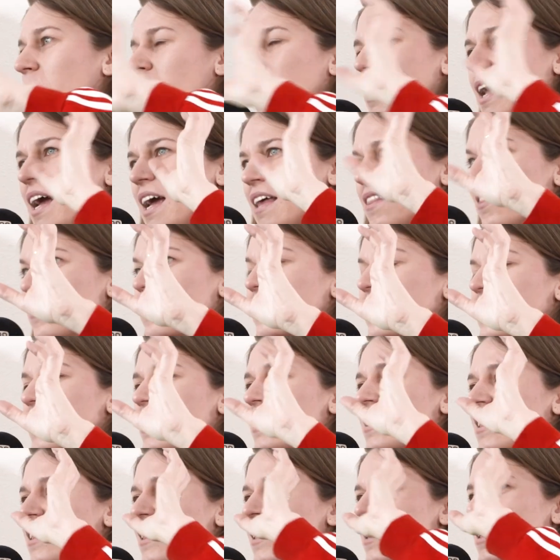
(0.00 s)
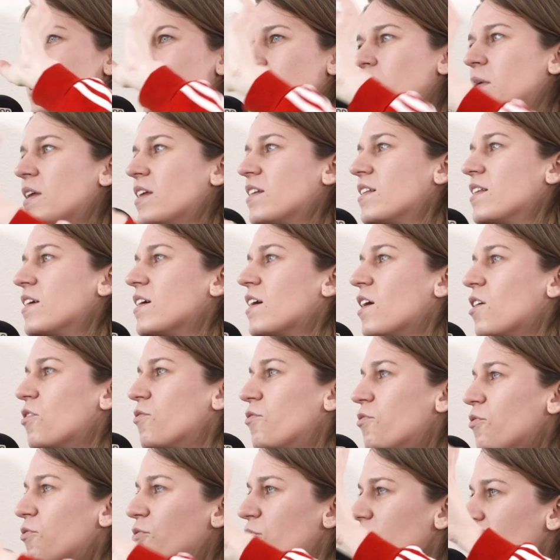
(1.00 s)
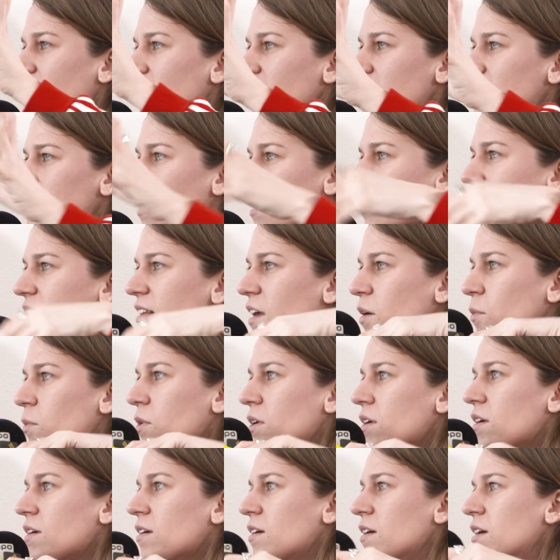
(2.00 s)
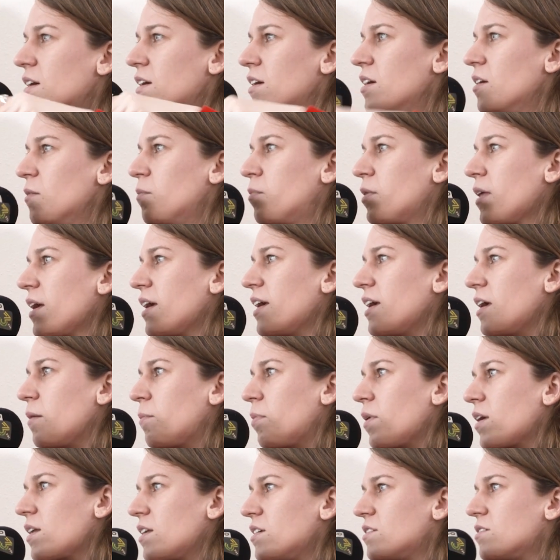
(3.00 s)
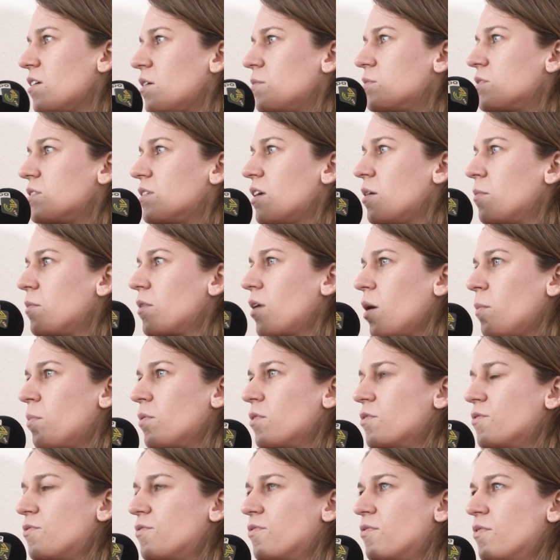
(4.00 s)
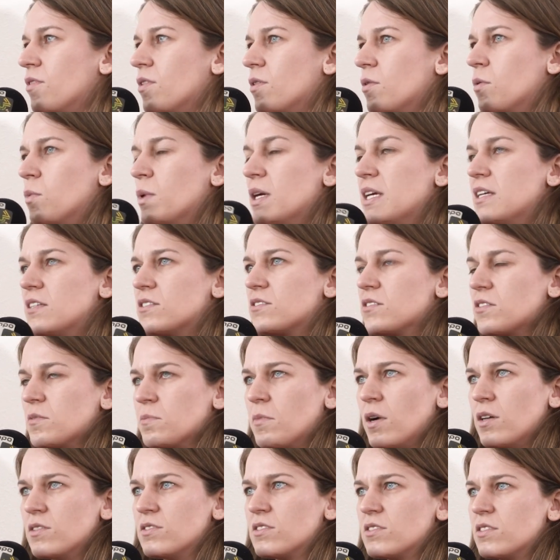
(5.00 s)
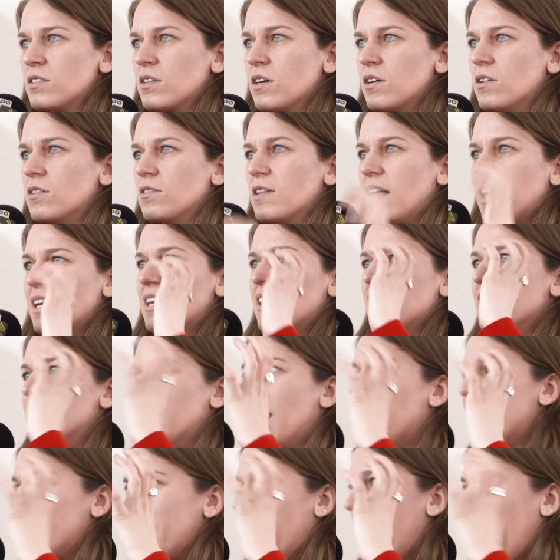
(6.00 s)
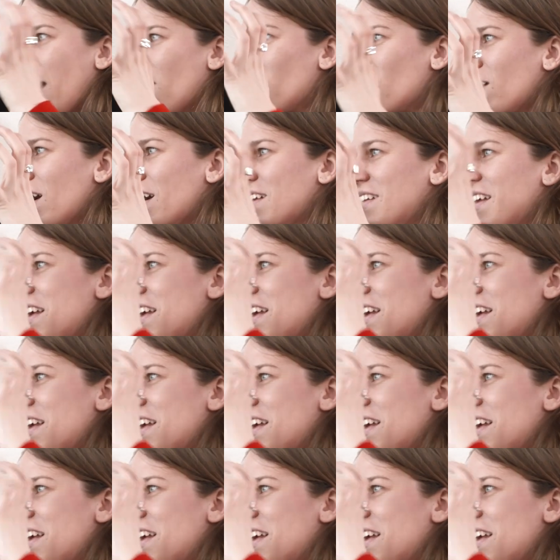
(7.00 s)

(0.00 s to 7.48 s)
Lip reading: up, and I had to think immediately of Phoenix, like they were playing in Paradiso Amsterdam a couple of weeks or months ago, like that era,